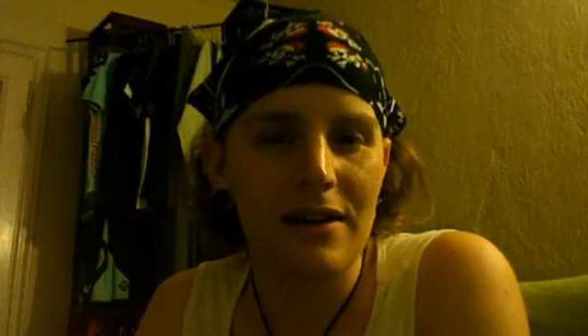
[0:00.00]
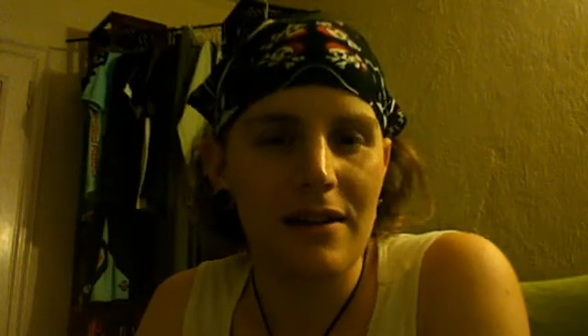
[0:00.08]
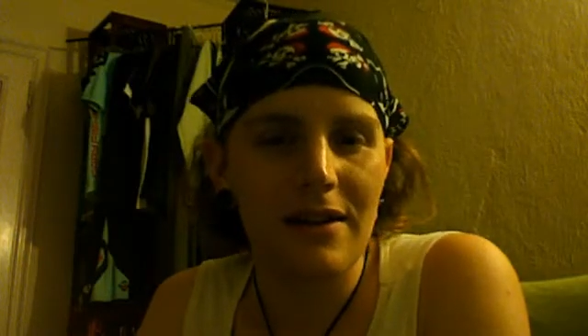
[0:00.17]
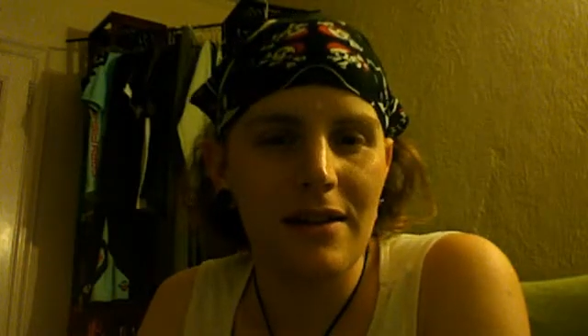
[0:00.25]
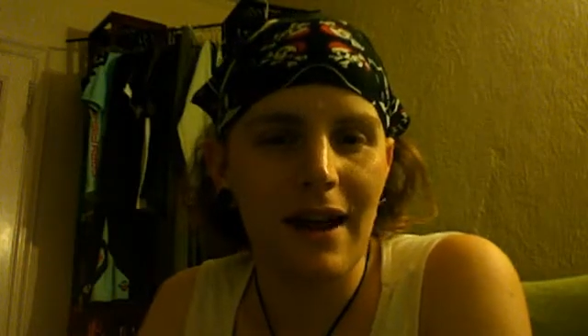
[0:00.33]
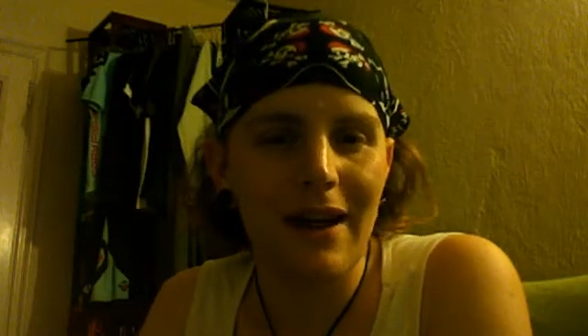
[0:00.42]

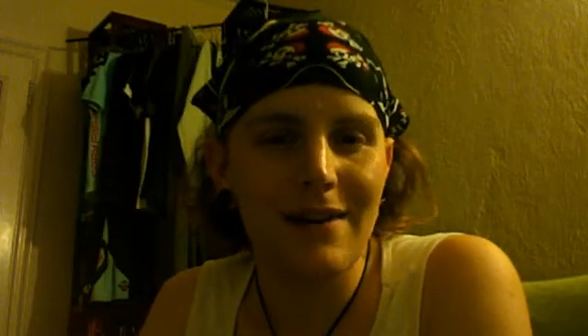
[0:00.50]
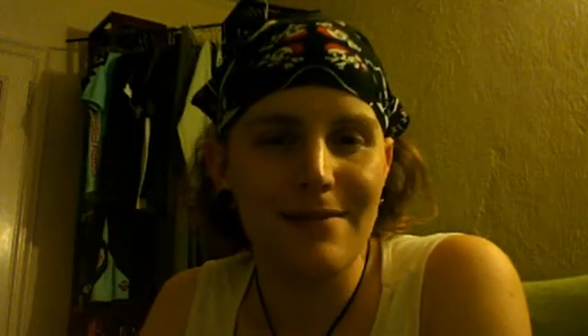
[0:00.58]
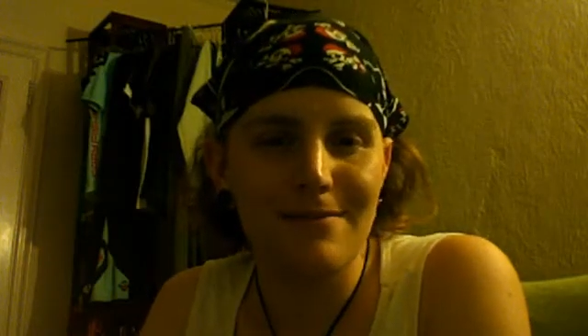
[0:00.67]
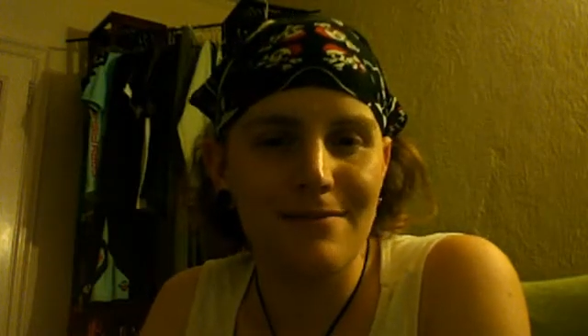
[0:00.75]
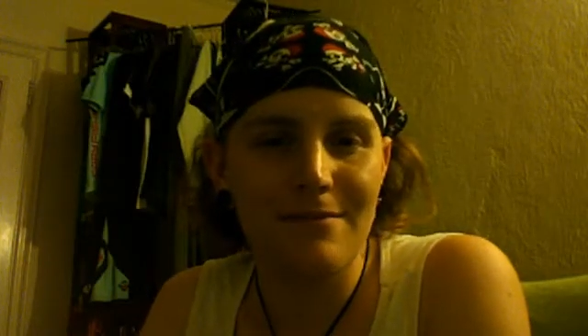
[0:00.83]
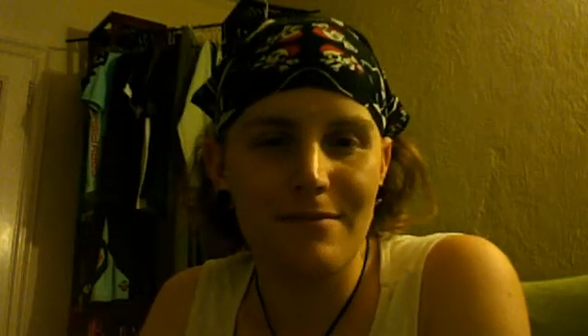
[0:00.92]
that
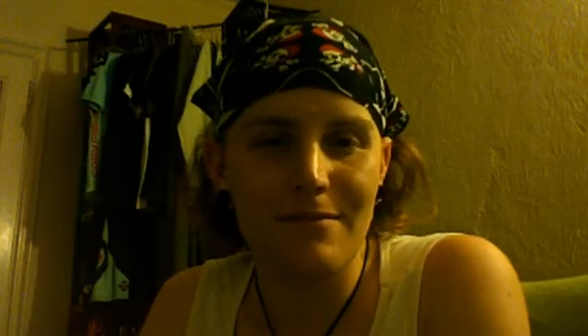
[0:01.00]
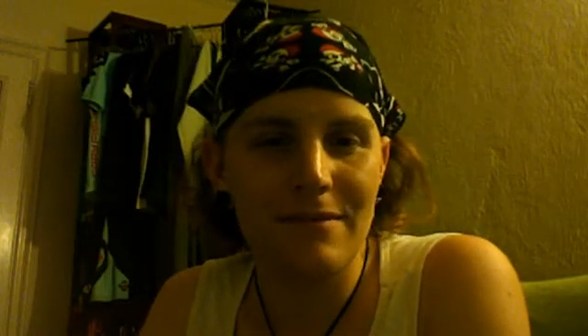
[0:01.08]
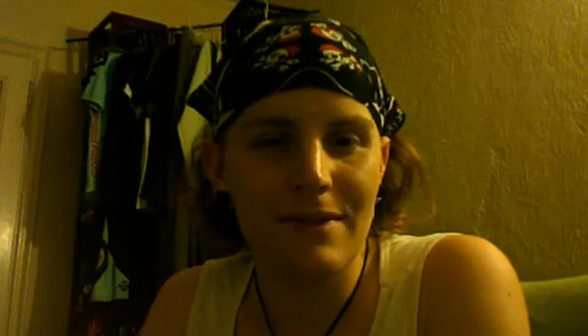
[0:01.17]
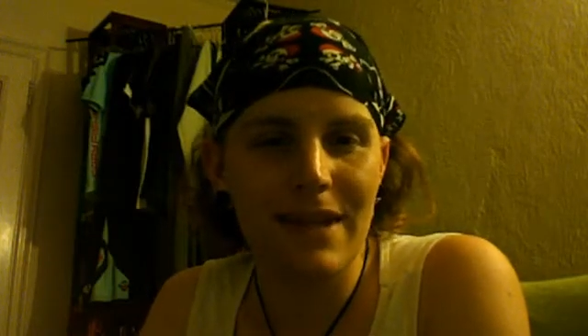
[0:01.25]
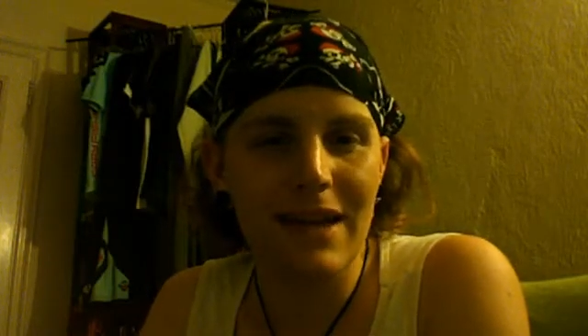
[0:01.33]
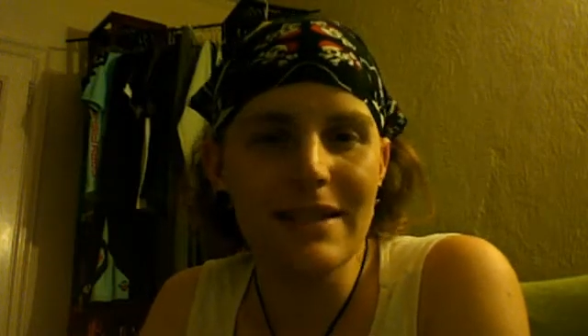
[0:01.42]

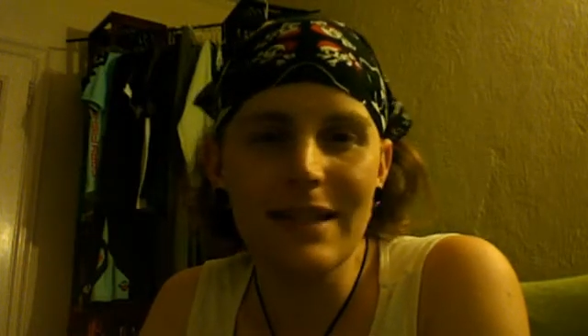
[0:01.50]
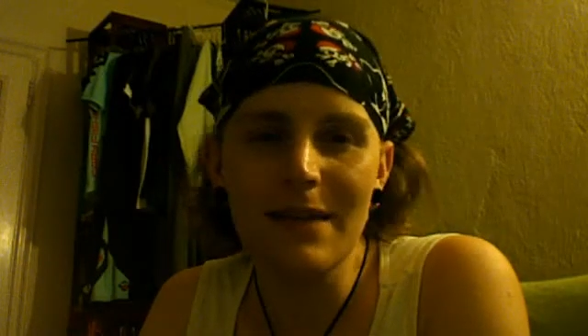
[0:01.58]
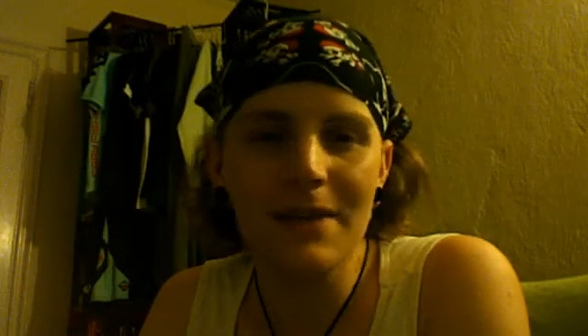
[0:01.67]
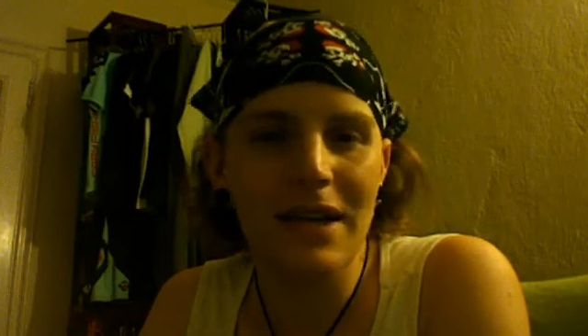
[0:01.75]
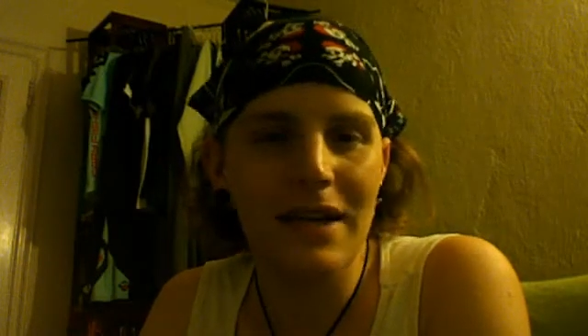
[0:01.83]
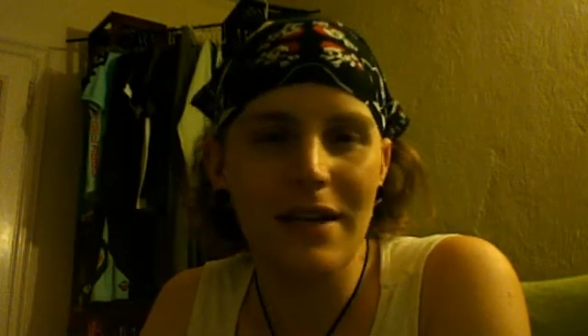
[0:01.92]
that
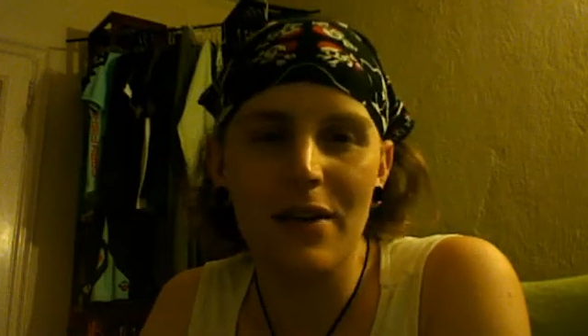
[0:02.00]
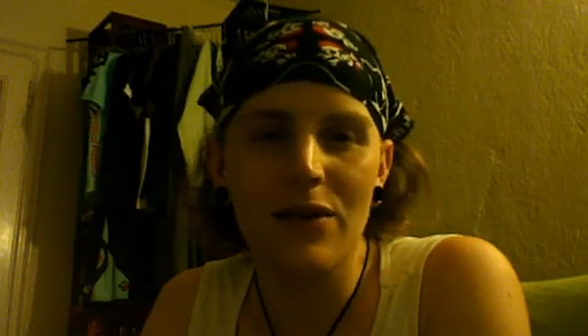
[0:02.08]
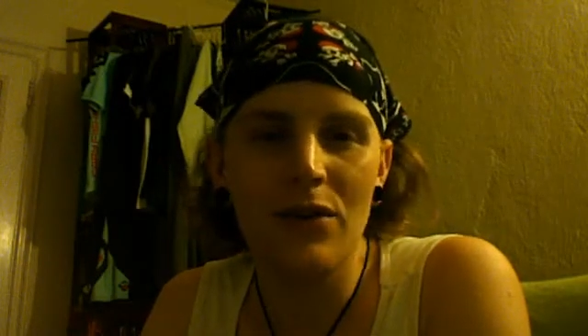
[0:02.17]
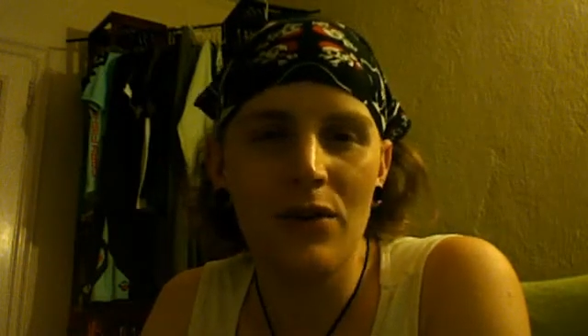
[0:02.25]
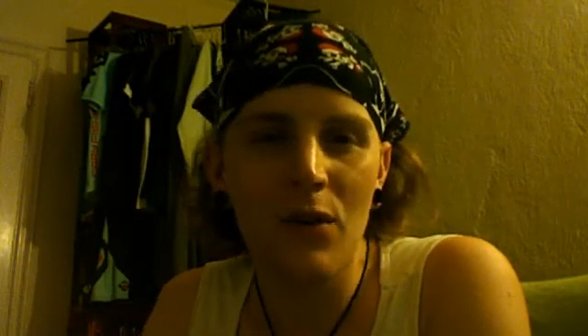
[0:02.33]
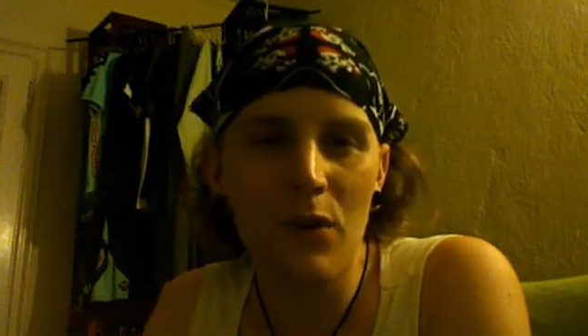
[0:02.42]
seems like an
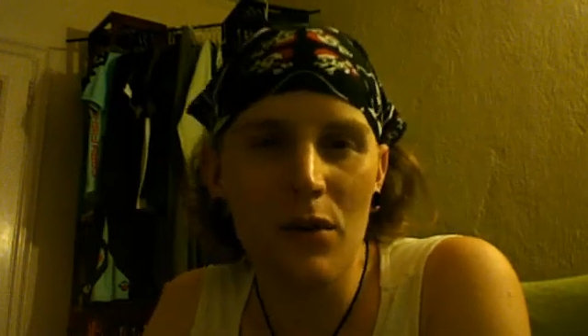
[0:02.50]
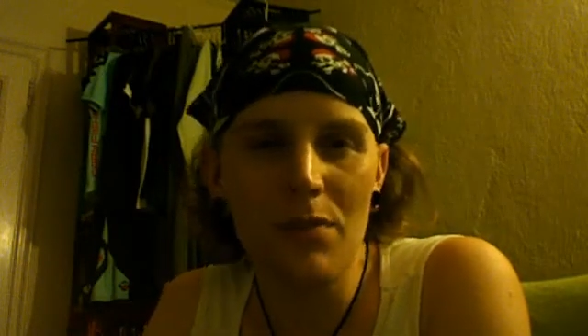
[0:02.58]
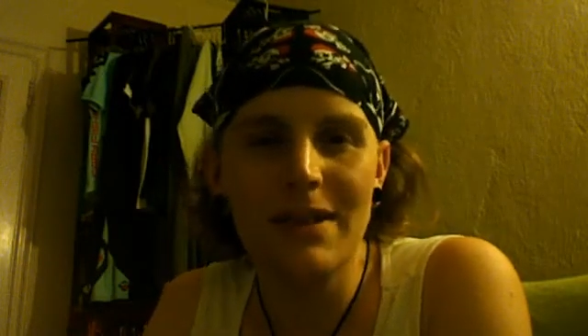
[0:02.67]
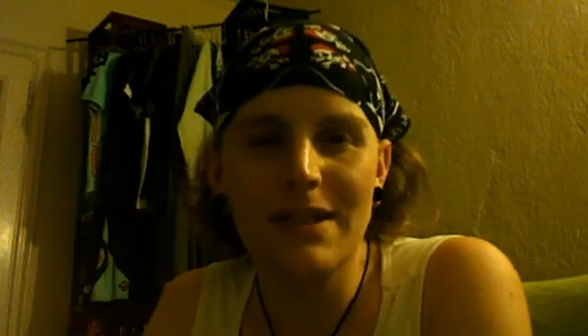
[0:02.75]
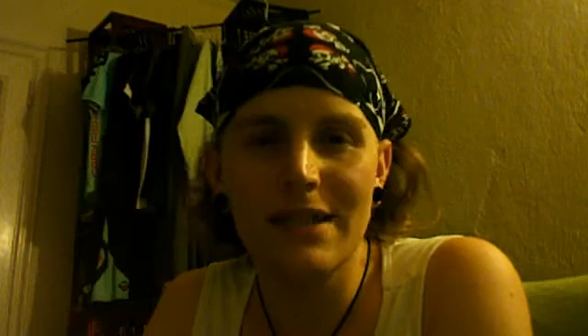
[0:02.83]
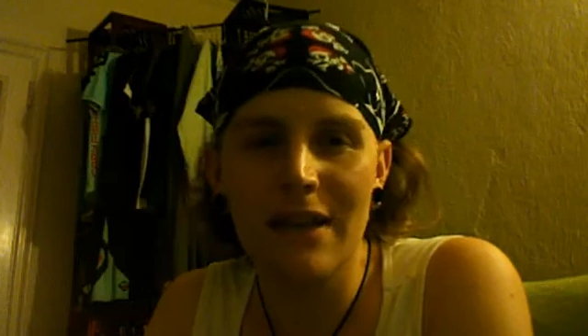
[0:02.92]

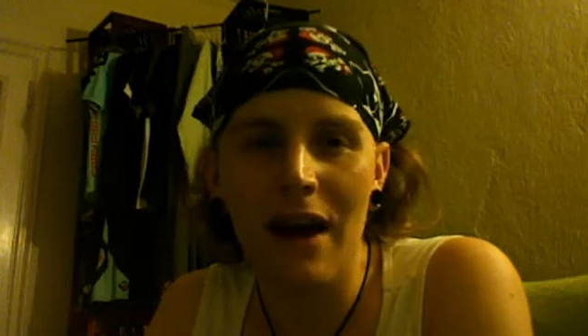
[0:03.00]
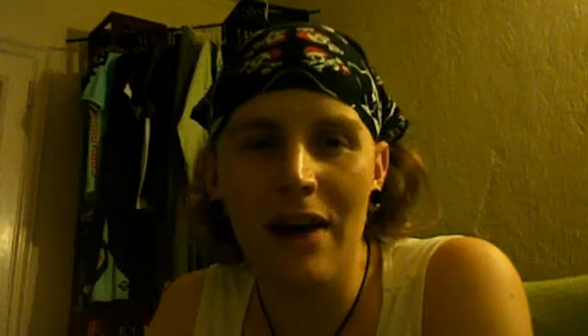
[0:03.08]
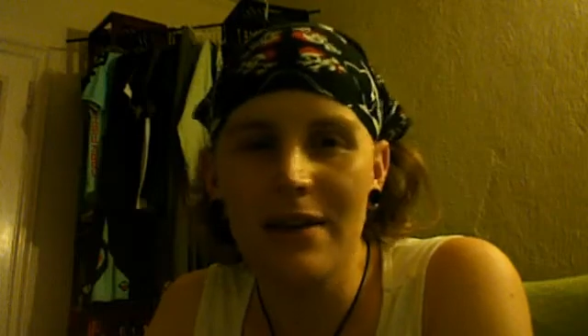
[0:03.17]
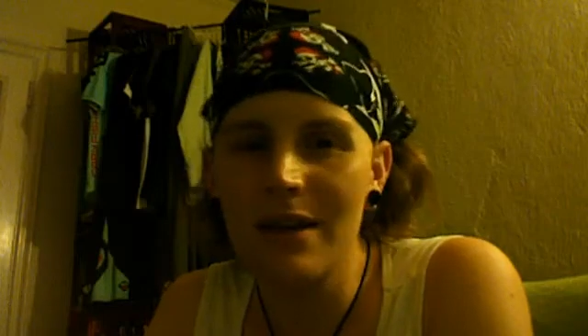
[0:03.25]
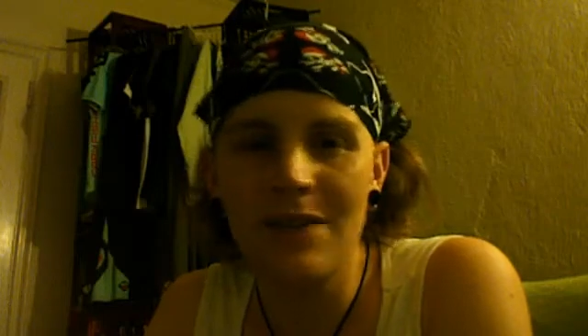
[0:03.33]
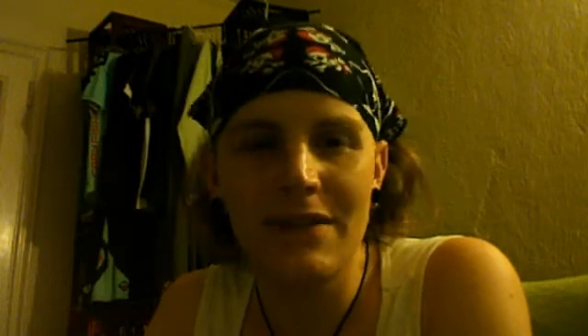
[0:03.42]
enormous
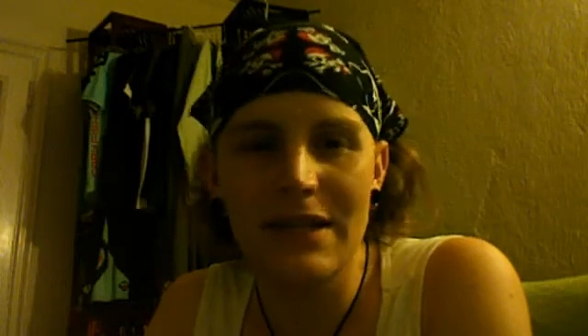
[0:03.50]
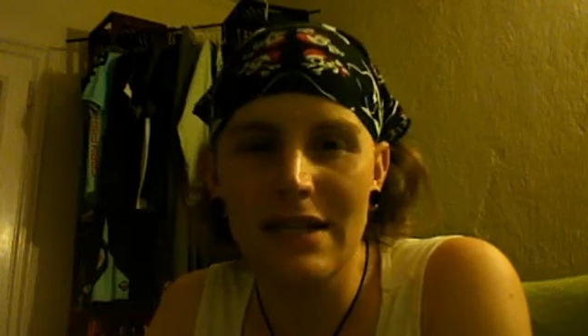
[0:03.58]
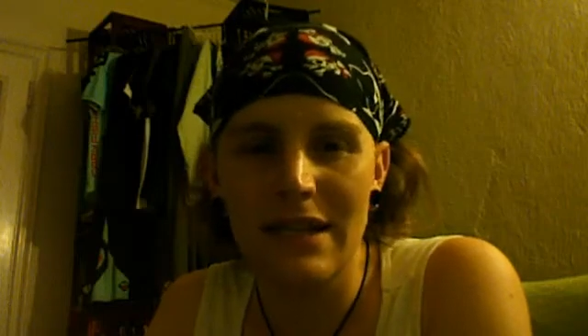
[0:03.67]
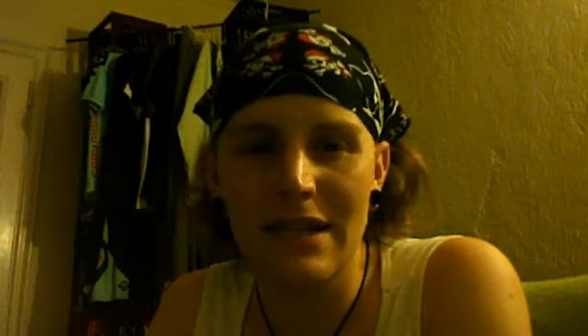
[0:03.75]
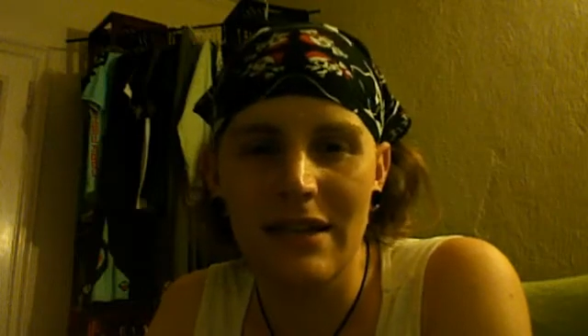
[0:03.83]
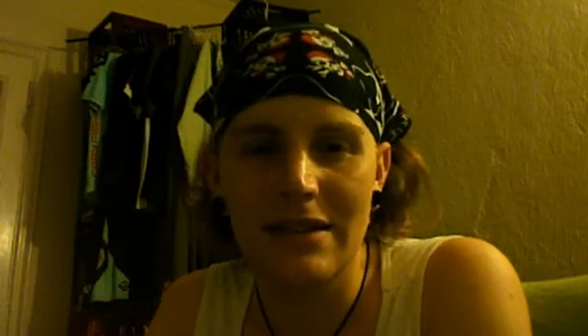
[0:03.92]
cognitive
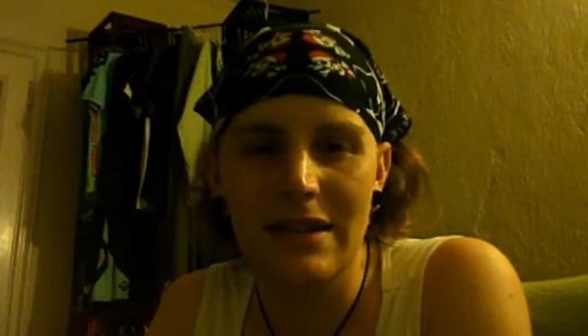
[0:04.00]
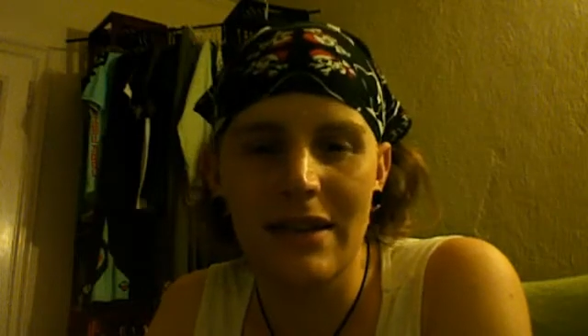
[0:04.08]
dissonance.